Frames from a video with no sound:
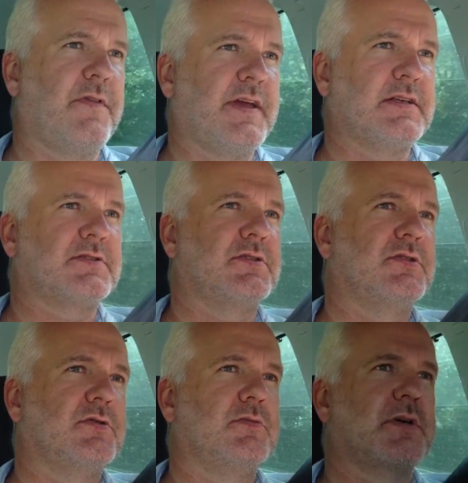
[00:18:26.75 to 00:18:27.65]
things to
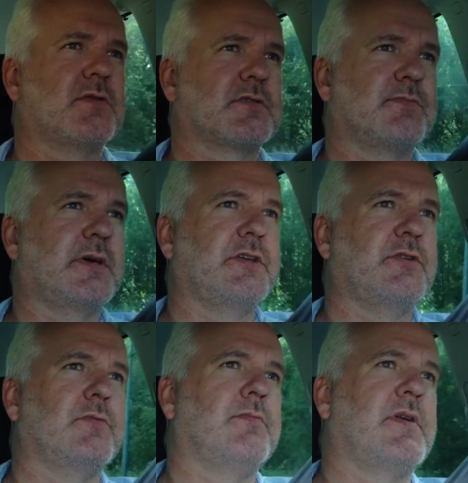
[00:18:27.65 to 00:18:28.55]
do, because my
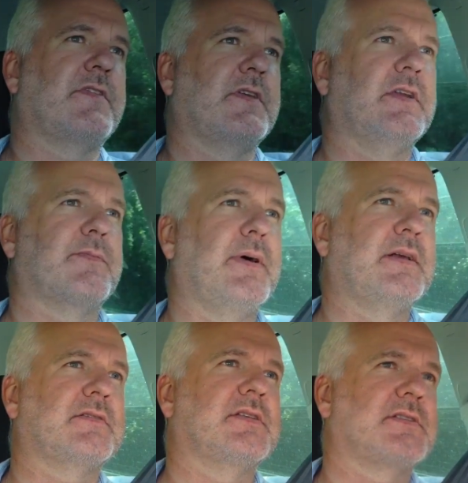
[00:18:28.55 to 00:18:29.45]
new
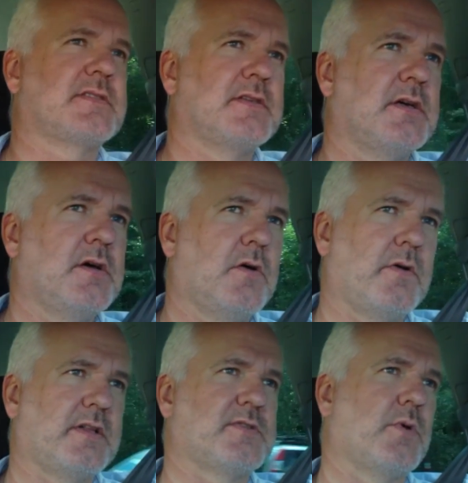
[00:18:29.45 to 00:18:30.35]
Mercedes-Benz is
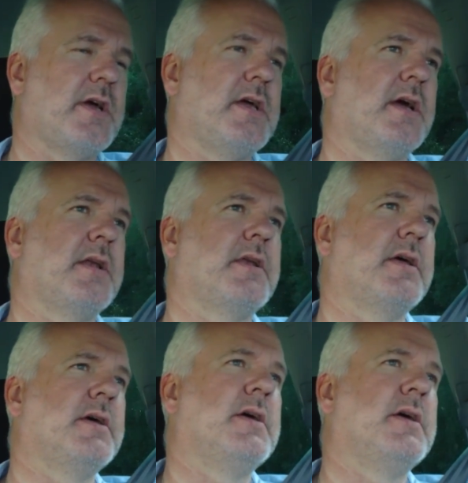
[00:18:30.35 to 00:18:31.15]
on its way and